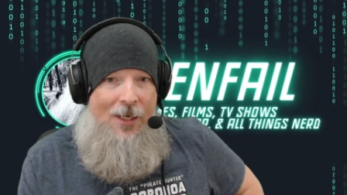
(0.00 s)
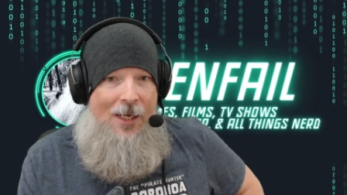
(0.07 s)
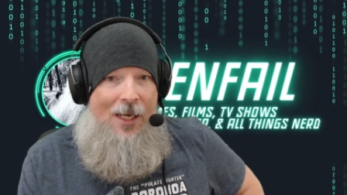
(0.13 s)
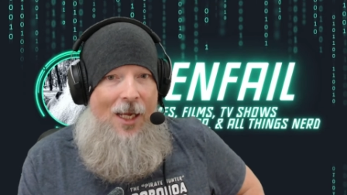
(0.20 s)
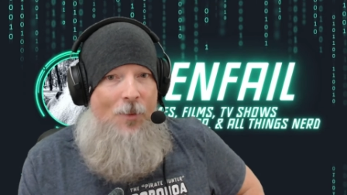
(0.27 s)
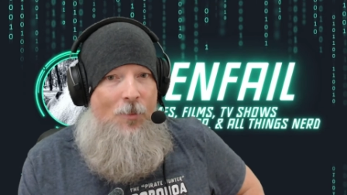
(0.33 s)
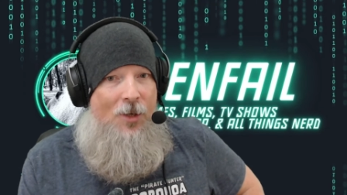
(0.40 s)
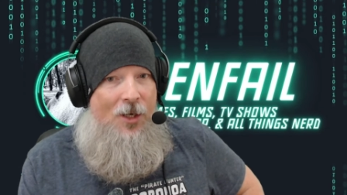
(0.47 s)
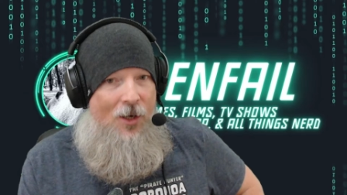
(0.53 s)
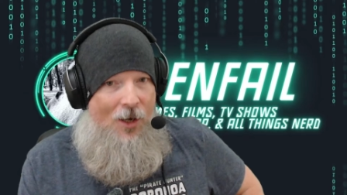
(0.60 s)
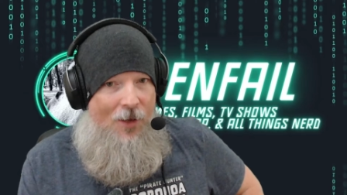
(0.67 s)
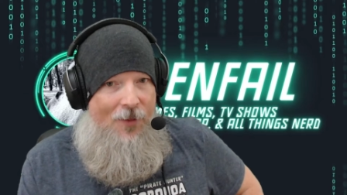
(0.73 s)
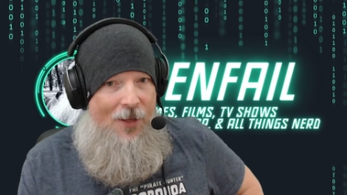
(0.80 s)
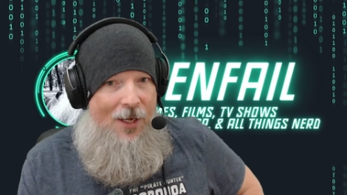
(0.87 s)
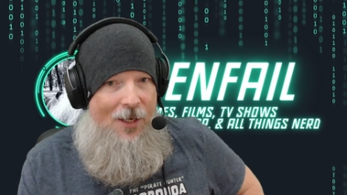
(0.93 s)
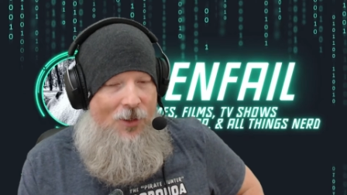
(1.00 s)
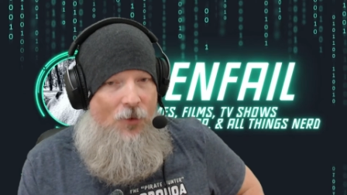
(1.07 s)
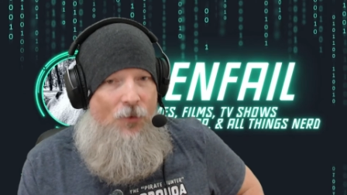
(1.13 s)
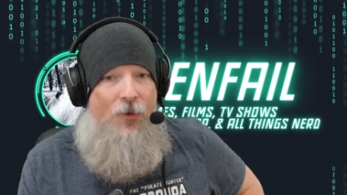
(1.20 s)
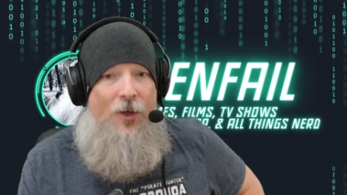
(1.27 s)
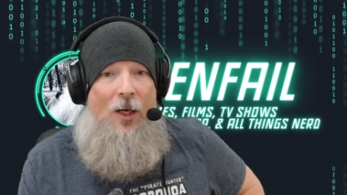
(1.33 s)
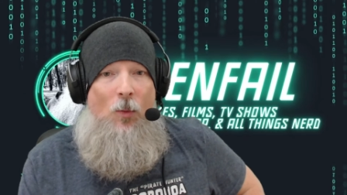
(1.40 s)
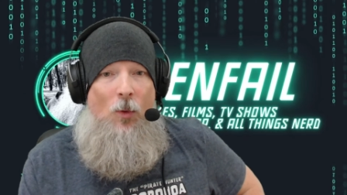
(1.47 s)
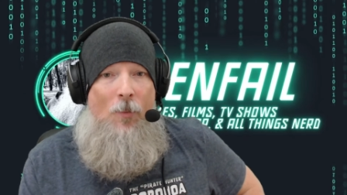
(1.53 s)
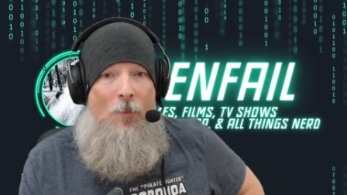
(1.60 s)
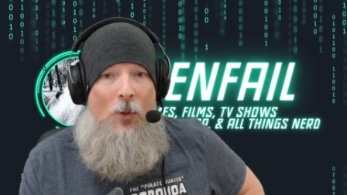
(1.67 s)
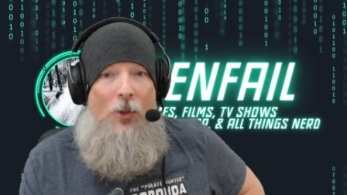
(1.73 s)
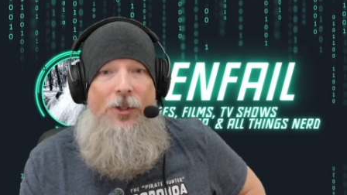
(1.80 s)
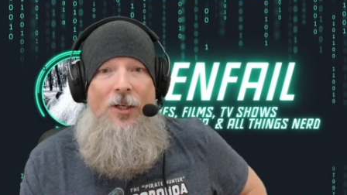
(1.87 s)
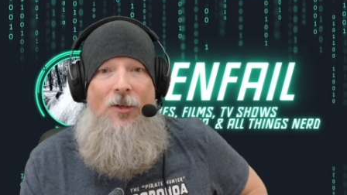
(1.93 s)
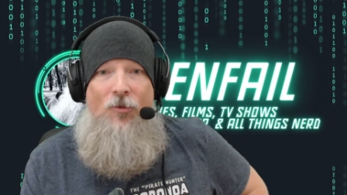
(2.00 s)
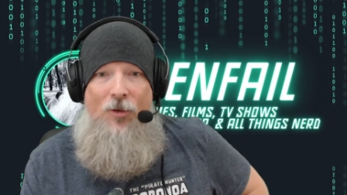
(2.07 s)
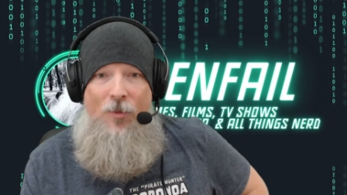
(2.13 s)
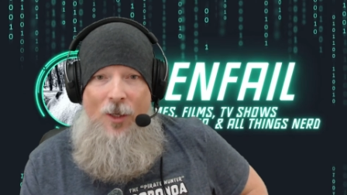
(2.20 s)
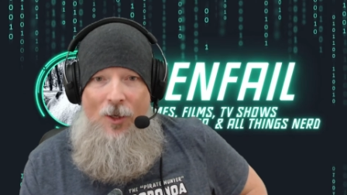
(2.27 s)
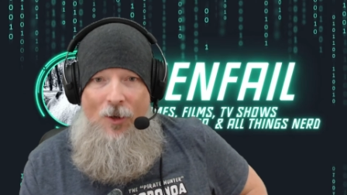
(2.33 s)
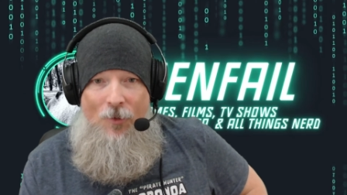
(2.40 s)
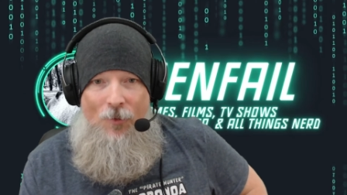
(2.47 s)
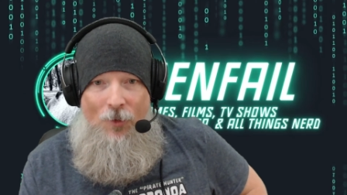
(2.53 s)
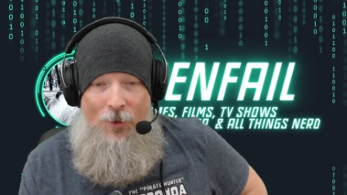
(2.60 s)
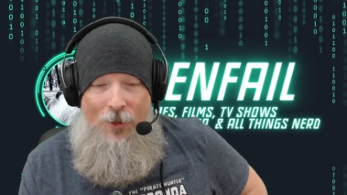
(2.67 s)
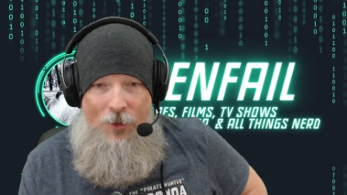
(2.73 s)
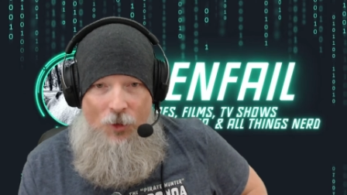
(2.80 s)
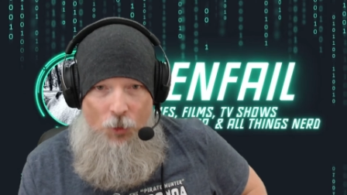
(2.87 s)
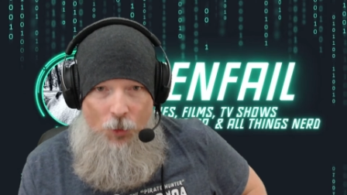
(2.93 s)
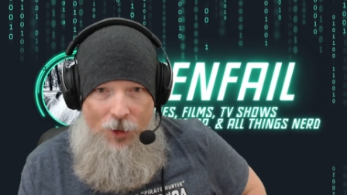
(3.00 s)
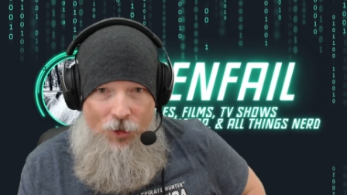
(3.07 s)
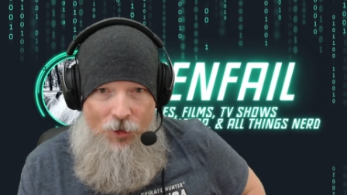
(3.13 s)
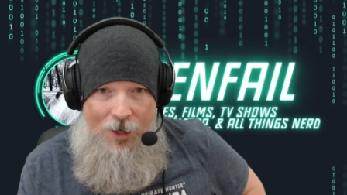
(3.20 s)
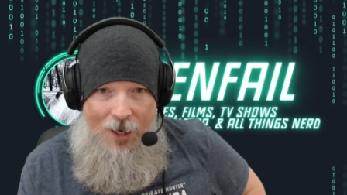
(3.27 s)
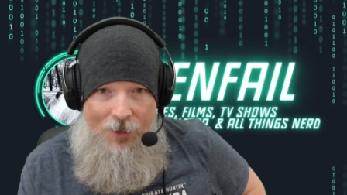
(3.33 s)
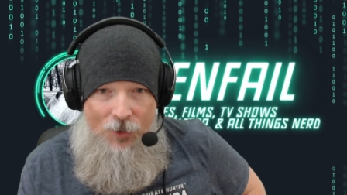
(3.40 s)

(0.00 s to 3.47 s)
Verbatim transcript: And beyond that, don't forget we're multi-streaming over on Twitch now,